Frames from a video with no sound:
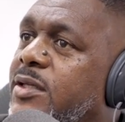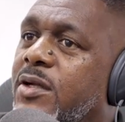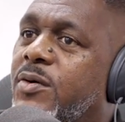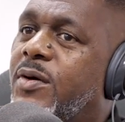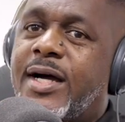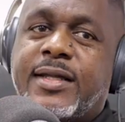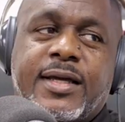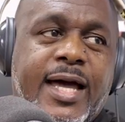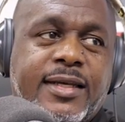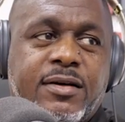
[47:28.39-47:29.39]
You know,
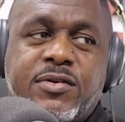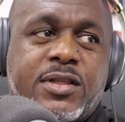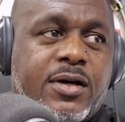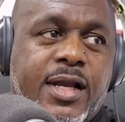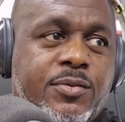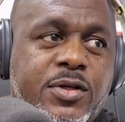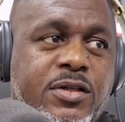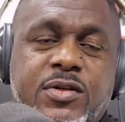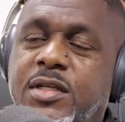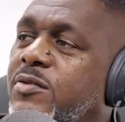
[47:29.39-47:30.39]
I never thought I would
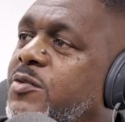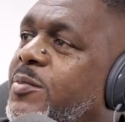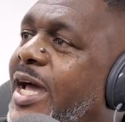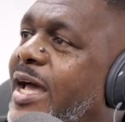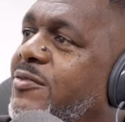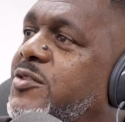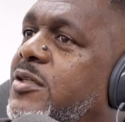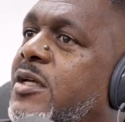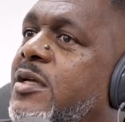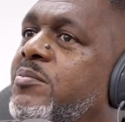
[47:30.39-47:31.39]
even interview, but I have to
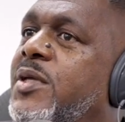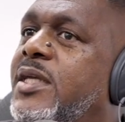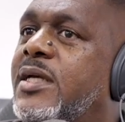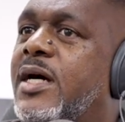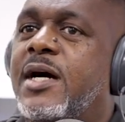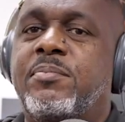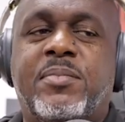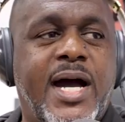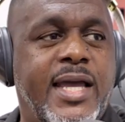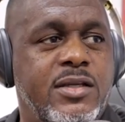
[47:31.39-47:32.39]
be
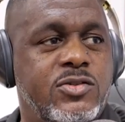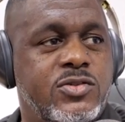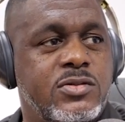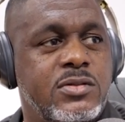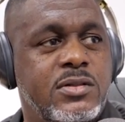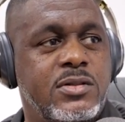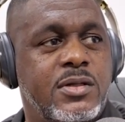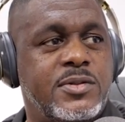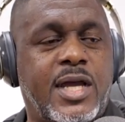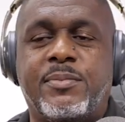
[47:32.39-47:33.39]
unbiased. Right. You know
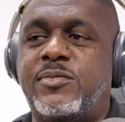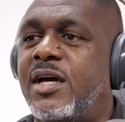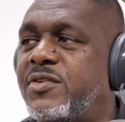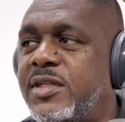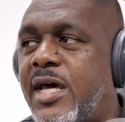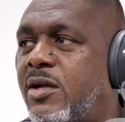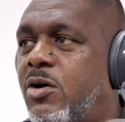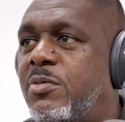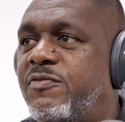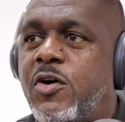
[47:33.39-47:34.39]
what I'm saying? I'm definitely not
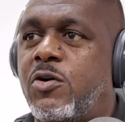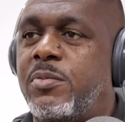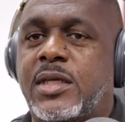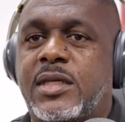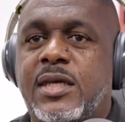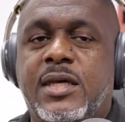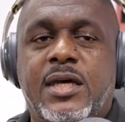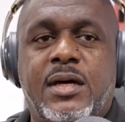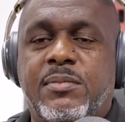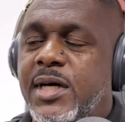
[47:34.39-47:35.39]
homophobic. Right.
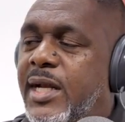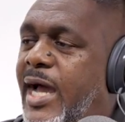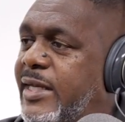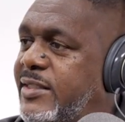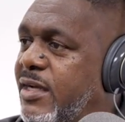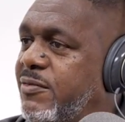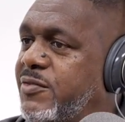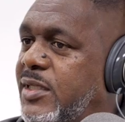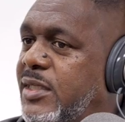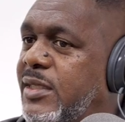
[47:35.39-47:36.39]
But I
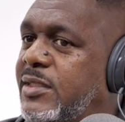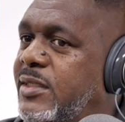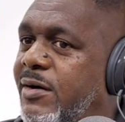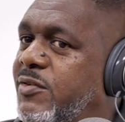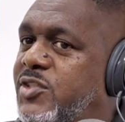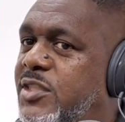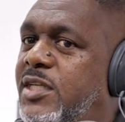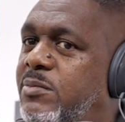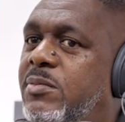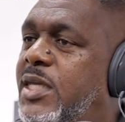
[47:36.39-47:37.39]
definitely never
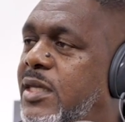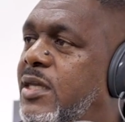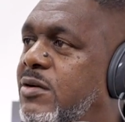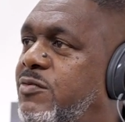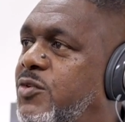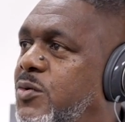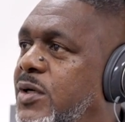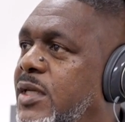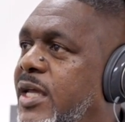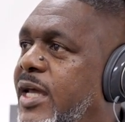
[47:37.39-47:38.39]
seen me
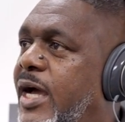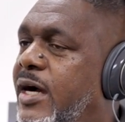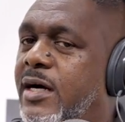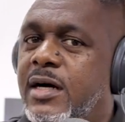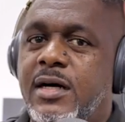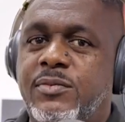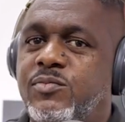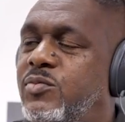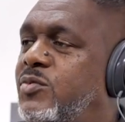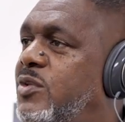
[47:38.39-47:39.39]
interviewing. It's